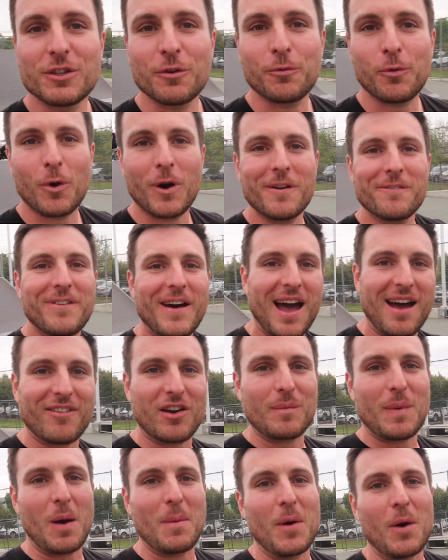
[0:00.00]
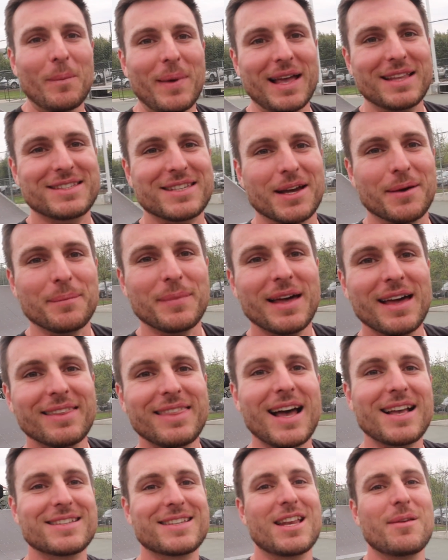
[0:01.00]
So 4 and 5 are about momentum.
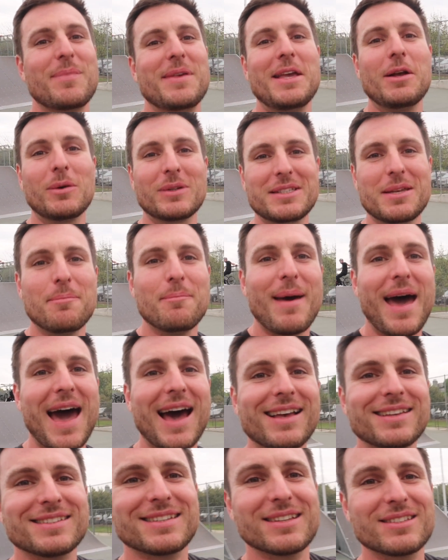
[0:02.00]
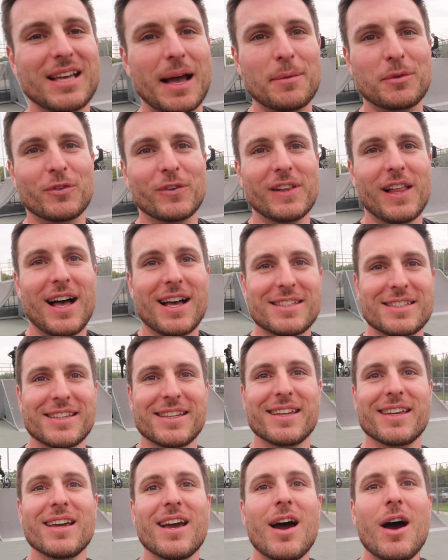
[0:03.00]
That's gonna be equal to mass times
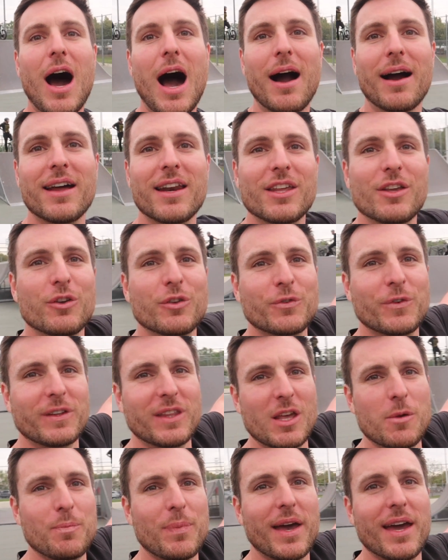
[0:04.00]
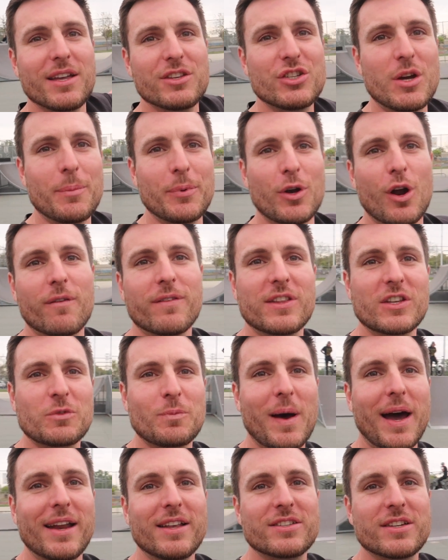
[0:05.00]
velocity. I'm gonna use Felipe jumping over the
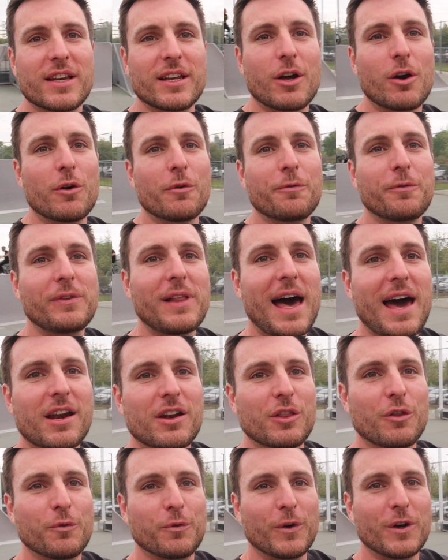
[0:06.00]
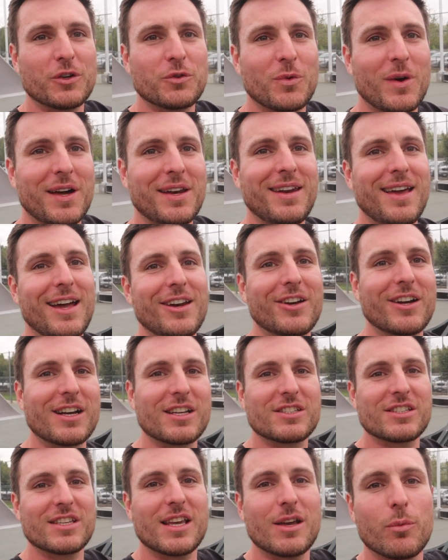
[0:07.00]
spine. He's gonna go to flat on the first one, and you're
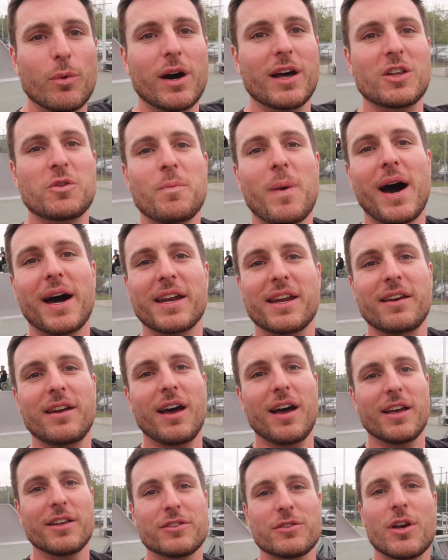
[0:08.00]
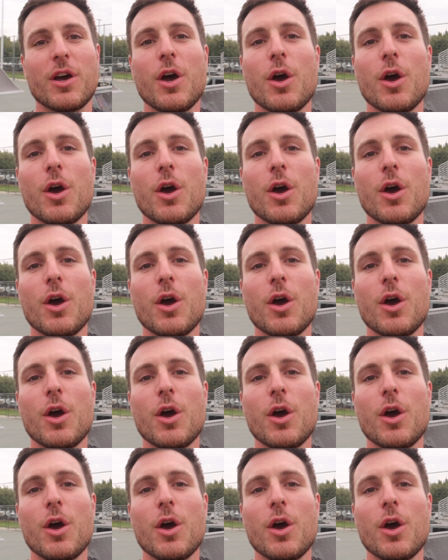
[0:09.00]
gonna see what his body does.